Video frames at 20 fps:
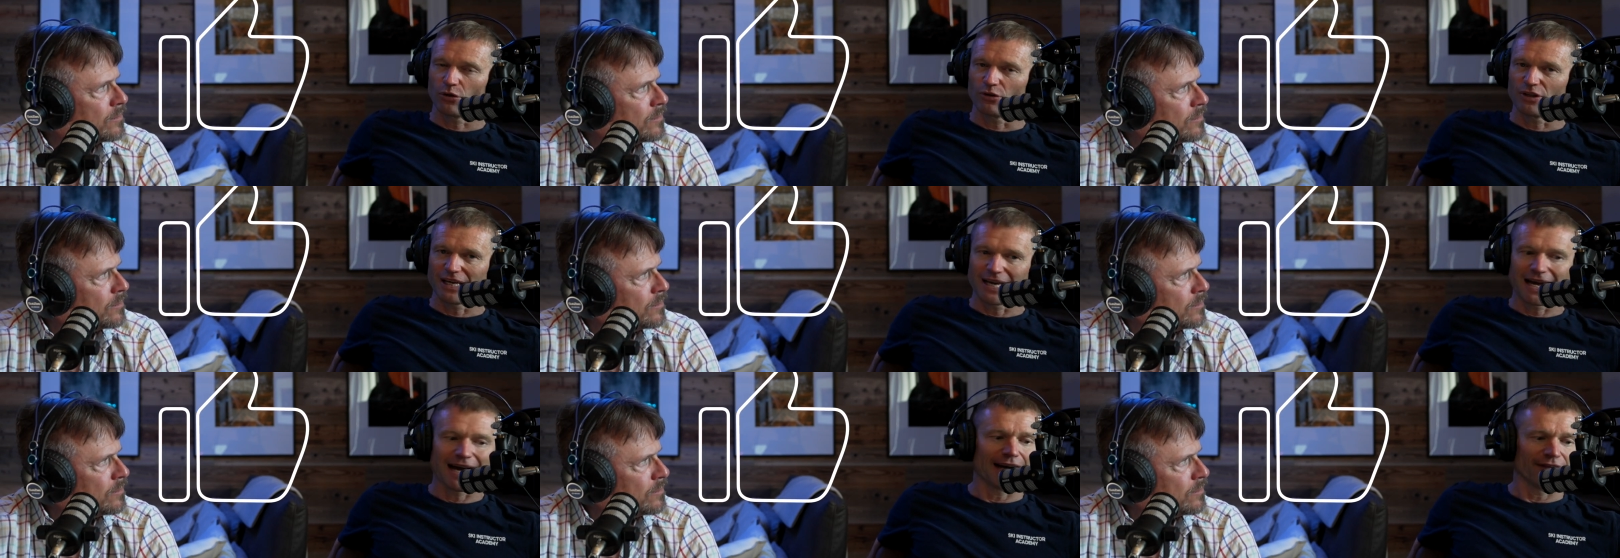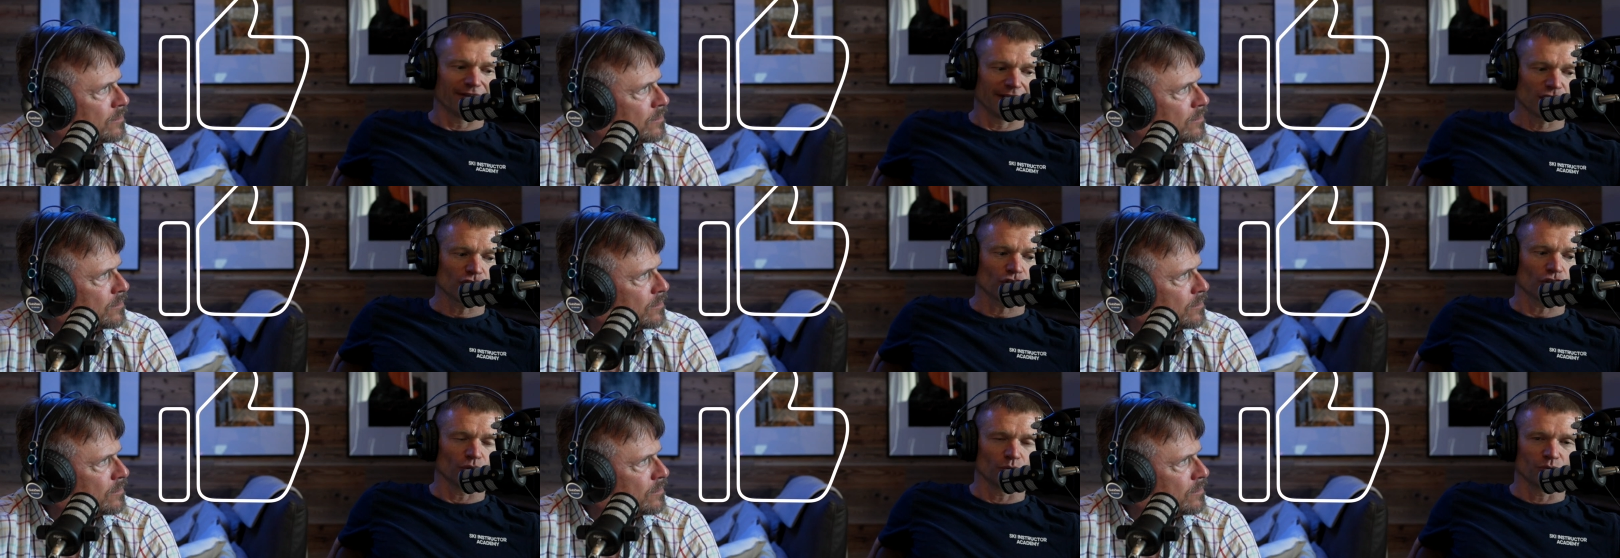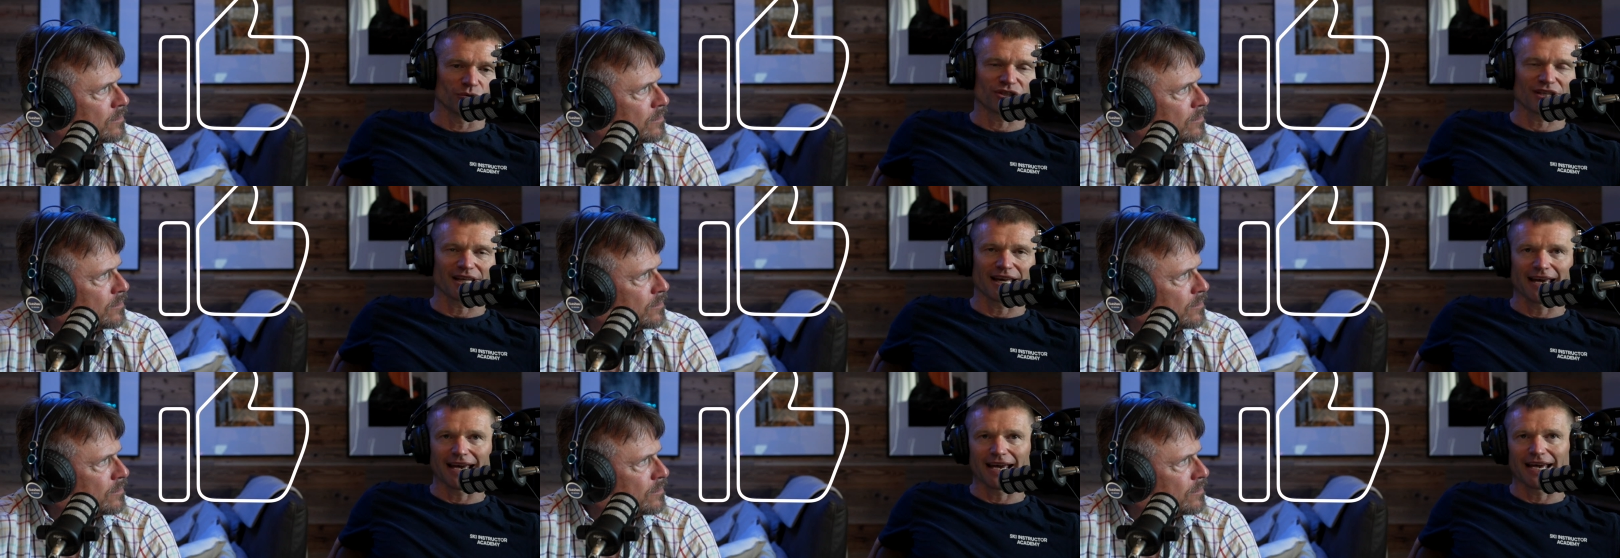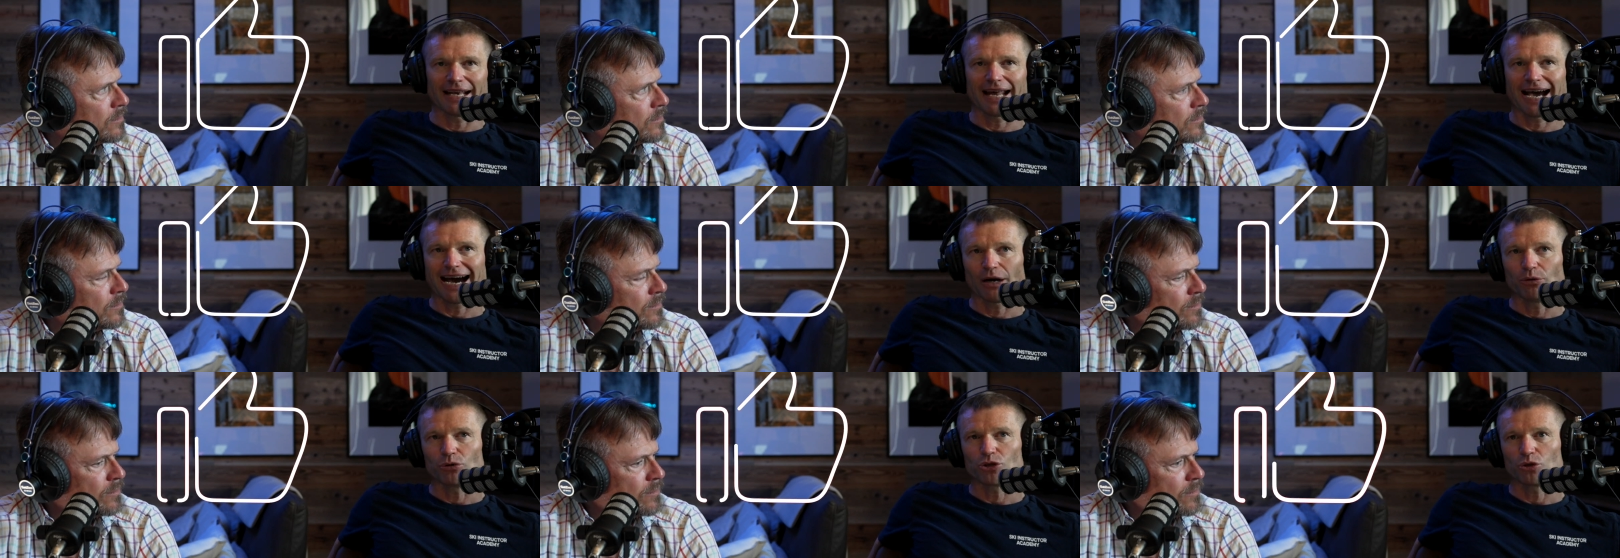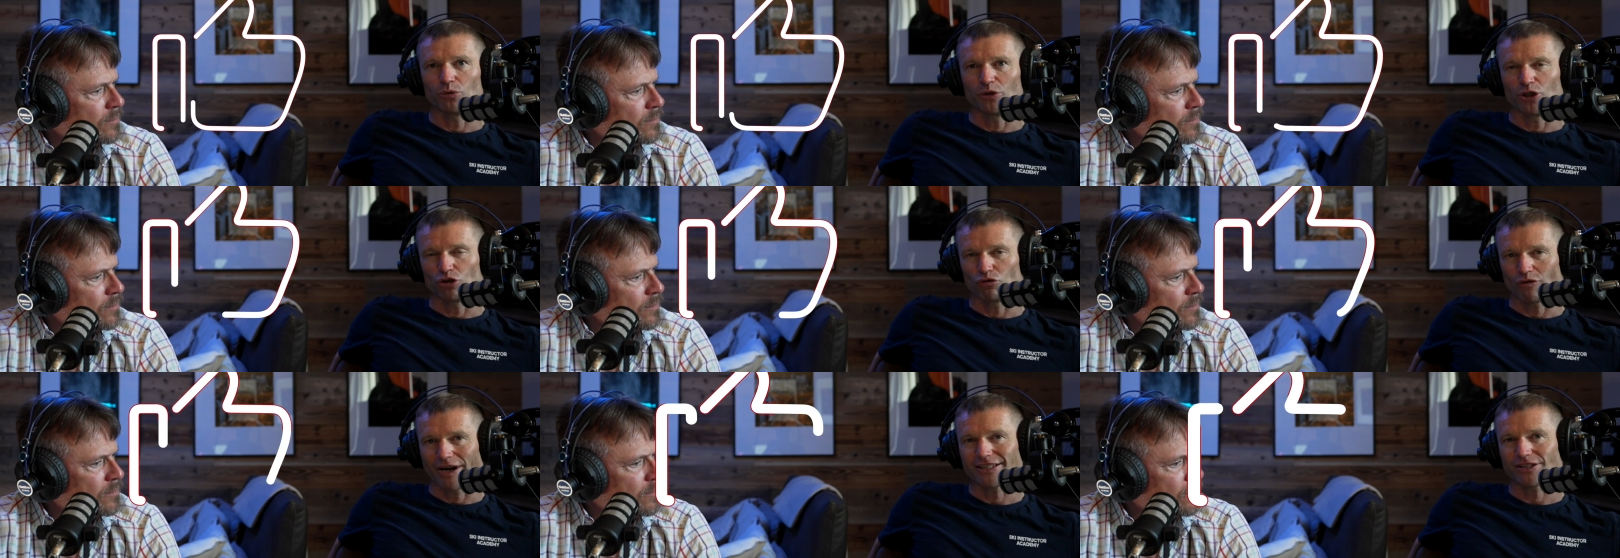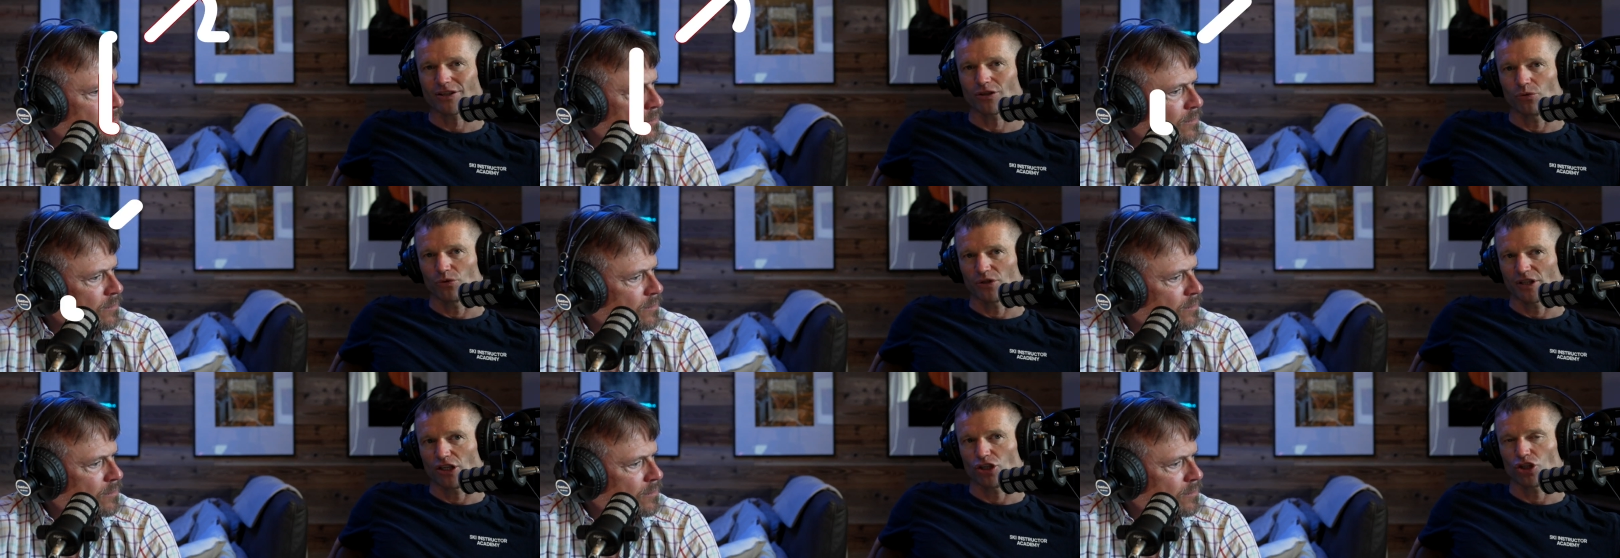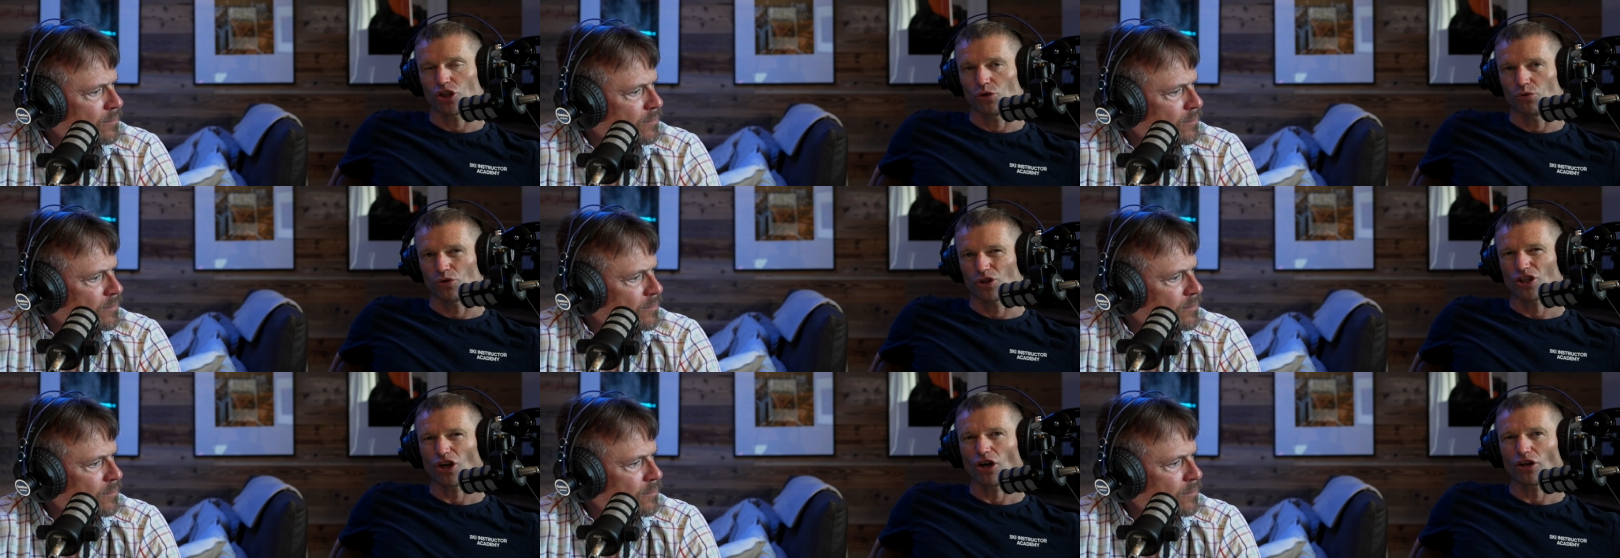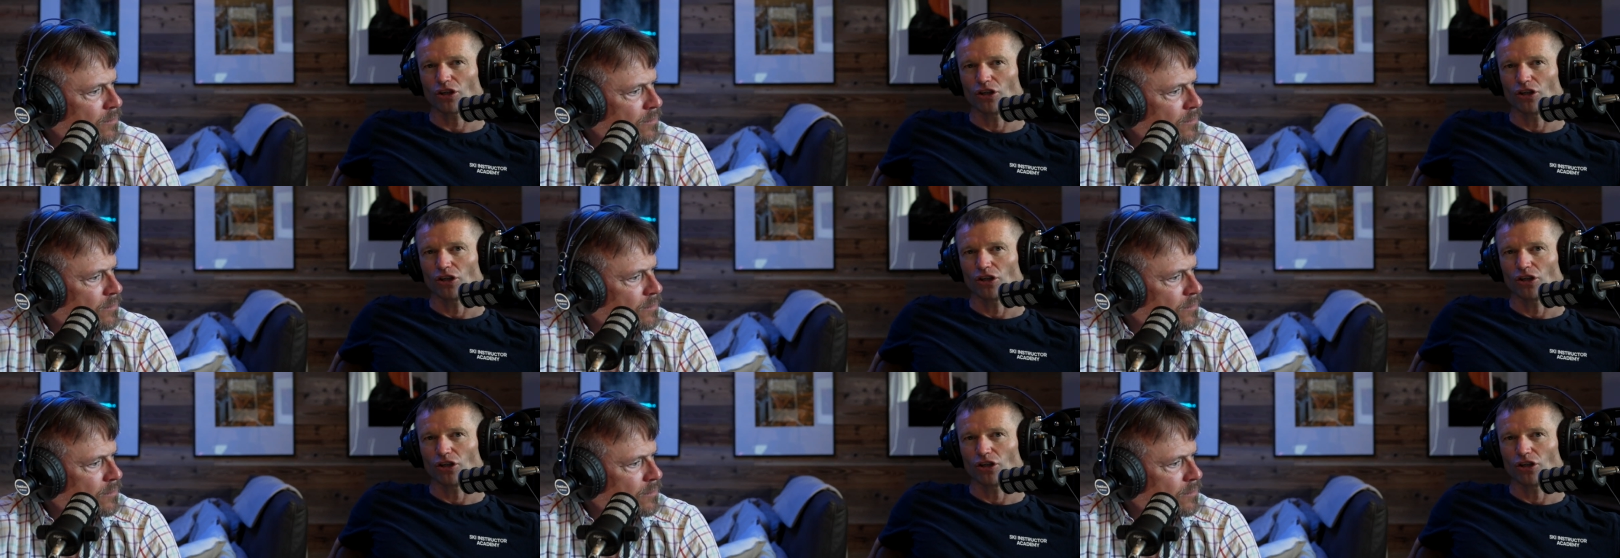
Speaker 1: you know they have issues there and how to address those issues